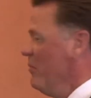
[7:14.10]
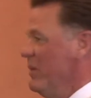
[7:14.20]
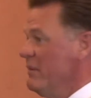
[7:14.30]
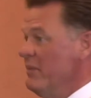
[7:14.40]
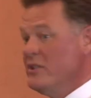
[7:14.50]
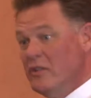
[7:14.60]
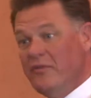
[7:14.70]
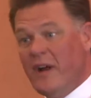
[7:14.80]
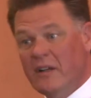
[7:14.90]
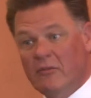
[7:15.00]
But you
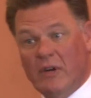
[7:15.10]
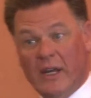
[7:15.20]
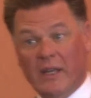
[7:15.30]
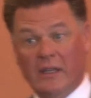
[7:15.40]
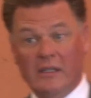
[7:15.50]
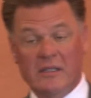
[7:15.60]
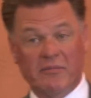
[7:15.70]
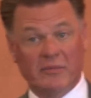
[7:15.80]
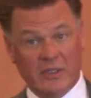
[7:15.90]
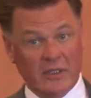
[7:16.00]
find a way
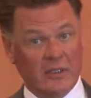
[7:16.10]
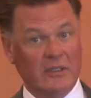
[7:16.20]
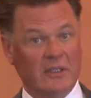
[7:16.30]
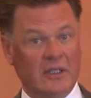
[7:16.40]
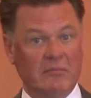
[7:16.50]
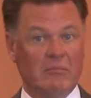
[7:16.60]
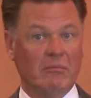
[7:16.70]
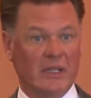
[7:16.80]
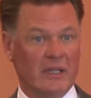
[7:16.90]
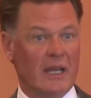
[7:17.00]
to include them,
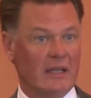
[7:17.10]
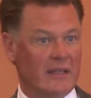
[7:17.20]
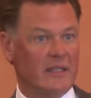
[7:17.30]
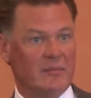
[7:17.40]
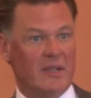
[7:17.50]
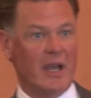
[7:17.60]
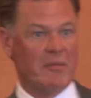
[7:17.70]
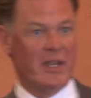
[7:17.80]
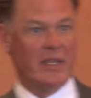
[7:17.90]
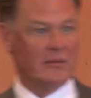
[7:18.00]
but not let them
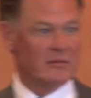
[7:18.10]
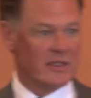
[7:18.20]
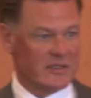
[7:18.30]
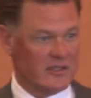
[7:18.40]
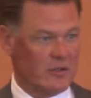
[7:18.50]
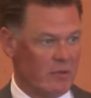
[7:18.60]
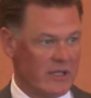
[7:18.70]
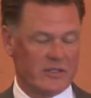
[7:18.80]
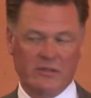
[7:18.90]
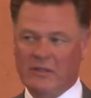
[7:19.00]
dominate the
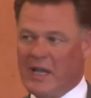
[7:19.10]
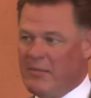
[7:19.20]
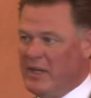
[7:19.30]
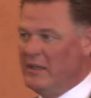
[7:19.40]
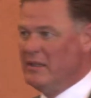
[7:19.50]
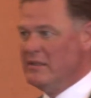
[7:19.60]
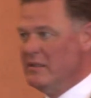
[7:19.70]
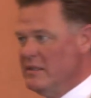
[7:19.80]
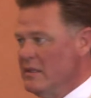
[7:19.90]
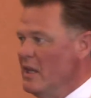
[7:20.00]
situation or dominate
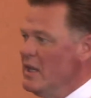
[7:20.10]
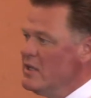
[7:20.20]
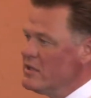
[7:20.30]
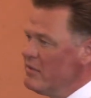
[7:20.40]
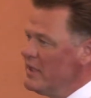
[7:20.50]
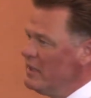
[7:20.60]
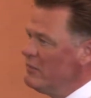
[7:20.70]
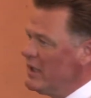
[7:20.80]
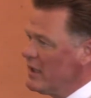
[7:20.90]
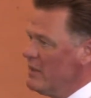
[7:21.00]
the. So then
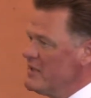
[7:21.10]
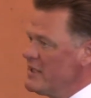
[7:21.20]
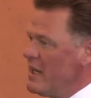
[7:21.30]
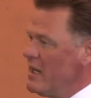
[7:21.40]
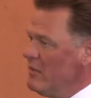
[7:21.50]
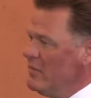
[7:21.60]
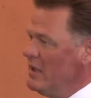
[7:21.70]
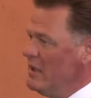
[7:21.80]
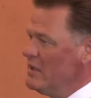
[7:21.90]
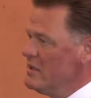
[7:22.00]
when it comes time
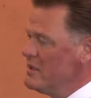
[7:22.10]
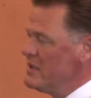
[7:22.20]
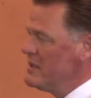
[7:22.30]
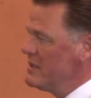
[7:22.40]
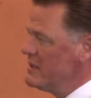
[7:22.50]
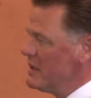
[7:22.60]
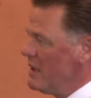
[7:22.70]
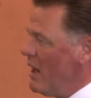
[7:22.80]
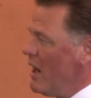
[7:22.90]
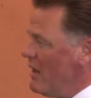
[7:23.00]
to
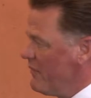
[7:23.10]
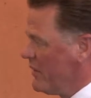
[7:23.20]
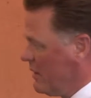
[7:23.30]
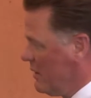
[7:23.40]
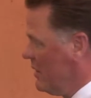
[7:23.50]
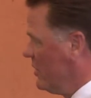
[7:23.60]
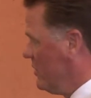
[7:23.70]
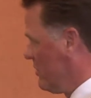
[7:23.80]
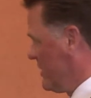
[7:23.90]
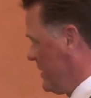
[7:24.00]
offer
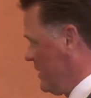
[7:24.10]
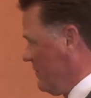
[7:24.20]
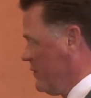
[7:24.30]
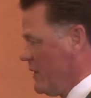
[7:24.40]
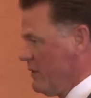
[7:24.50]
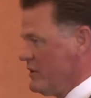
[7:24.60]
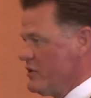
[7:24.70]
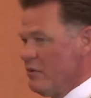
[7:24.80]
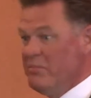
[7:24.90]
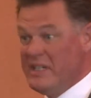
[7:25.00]
yourself, whether it's
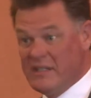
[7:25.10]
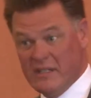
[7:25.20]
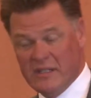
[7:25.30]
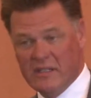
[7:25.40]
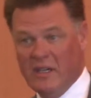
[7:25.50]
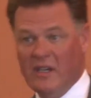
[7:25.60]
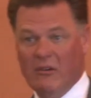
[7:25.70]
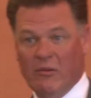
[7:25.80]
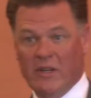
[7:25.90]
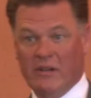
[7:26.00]
your business,
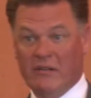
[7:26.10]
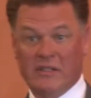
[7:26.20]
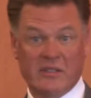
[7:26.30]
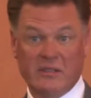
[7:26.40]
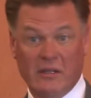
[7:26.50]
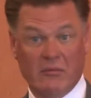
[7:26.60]
whether it's